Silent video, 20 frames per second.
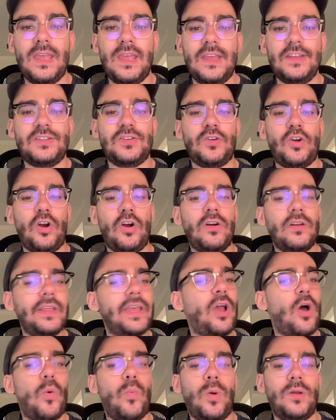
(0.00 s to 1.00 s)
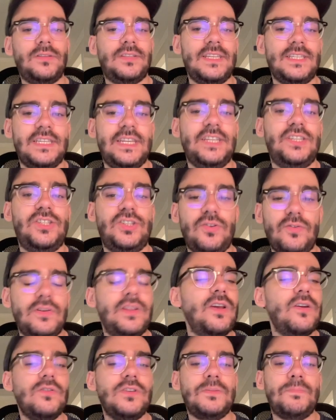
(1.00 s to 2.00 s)
It's currently called Walt Disney
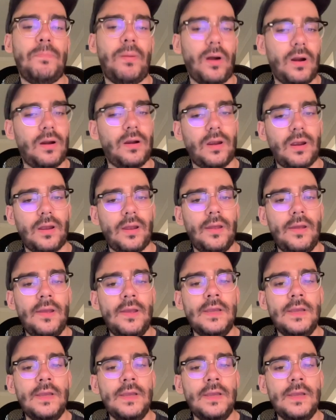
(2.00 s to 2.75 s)
Studios Park.